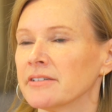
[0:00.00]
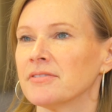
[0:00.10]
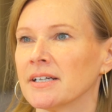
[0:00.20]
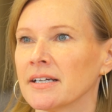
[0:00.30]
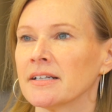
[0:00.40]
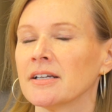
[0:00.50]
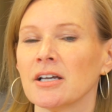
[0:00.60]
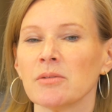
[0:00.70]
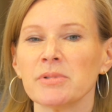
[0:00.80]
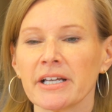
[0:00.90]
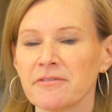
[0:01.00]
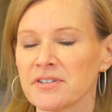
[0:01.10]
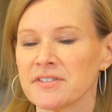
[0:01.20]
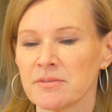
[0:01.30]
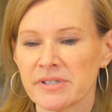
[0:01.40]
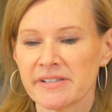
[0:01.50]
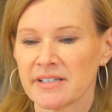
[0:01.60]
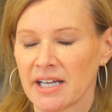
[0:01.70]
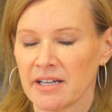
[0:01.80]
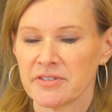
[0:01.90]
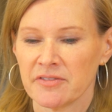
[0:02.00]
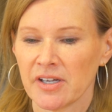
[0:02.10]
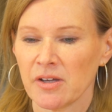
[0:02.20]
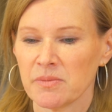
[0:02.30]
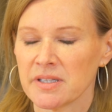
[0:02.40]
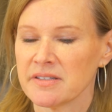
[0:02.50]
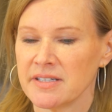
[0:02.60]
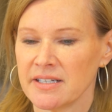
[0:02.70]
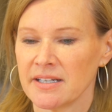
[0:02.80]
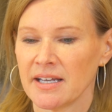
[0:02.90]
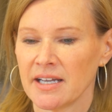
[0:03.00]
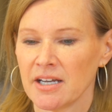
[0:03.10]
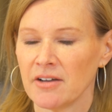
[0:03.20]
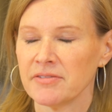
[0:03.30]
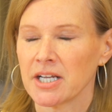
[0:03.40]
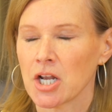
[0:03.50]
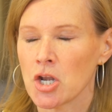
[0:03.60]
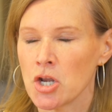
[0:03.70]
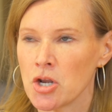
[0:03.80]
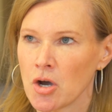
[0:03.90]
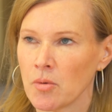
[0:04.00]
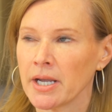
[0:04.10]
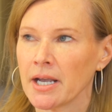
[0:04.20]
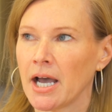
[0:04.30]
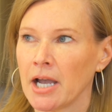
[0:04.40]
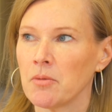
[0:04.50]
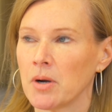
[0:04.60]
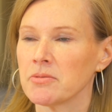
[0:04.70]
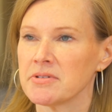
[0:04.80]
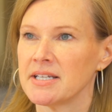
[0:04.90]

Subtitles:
afraid. But like for some reason, I've developed this DNA of like knowing I won't